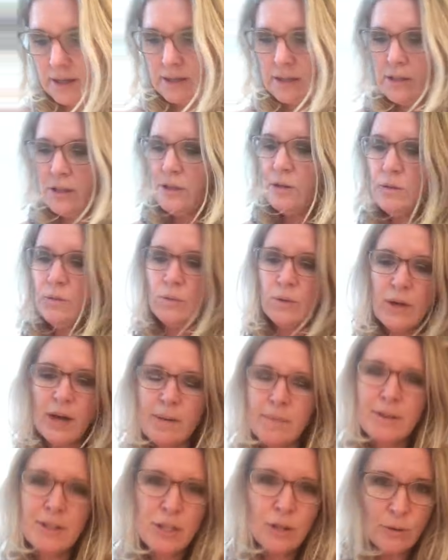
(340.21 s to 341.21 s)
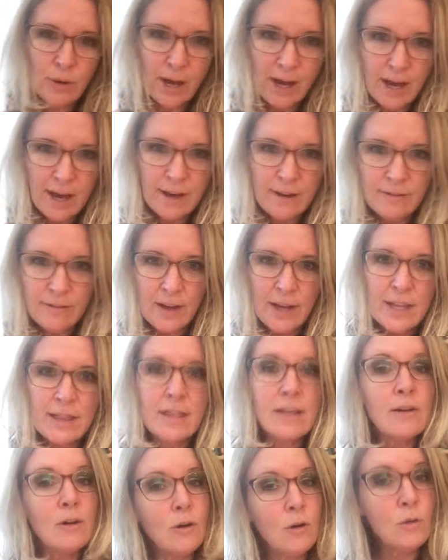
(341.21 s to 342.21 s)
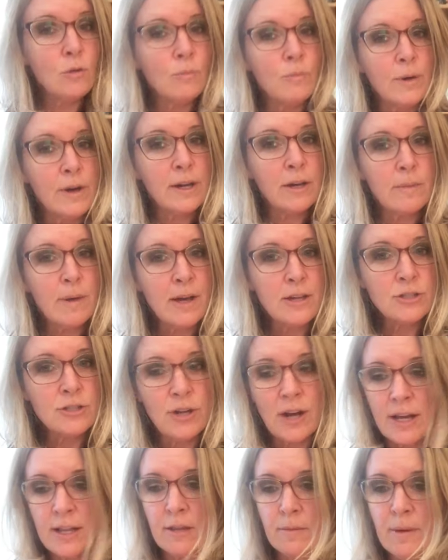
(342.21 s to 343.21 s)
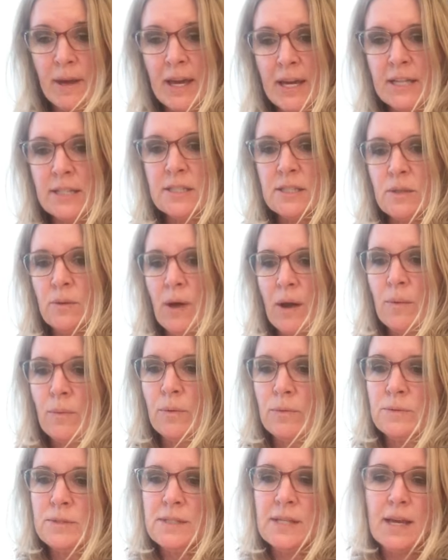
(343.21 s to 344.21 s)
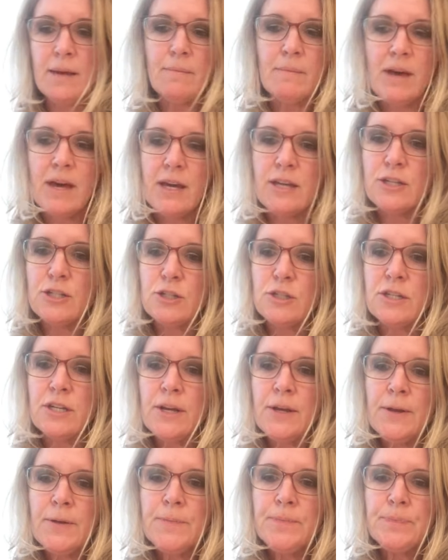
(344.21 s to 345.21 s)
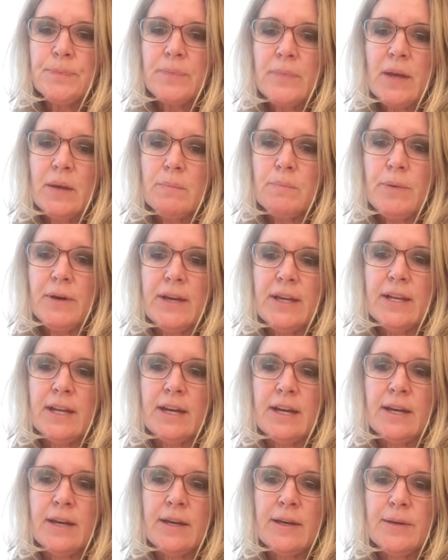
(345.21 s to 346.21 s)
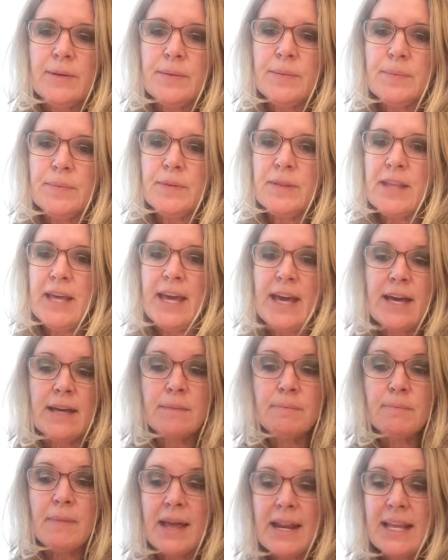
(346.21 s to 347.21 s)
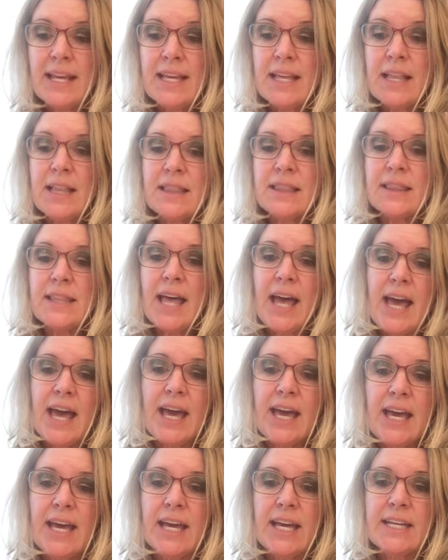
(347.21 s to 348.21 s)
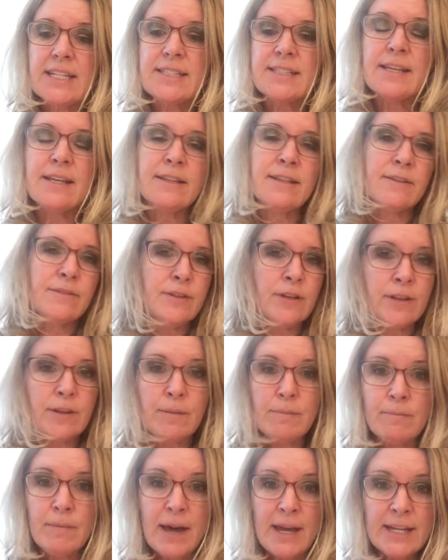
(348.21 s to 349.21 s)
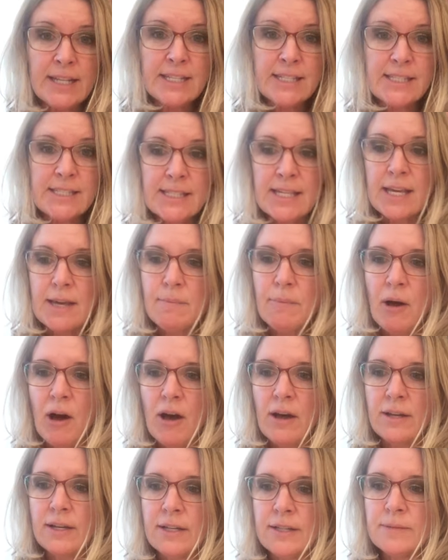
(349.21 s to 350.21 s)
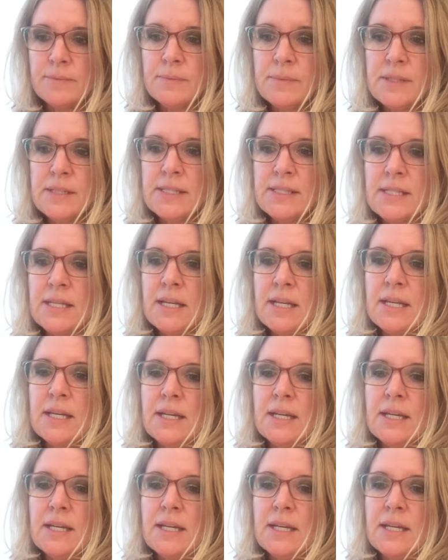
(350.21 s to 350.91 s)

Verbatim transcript: you I mean you have I think a whole book about trilobites so I won't say much but um, they had many legs they lived on the muddy sea bottoms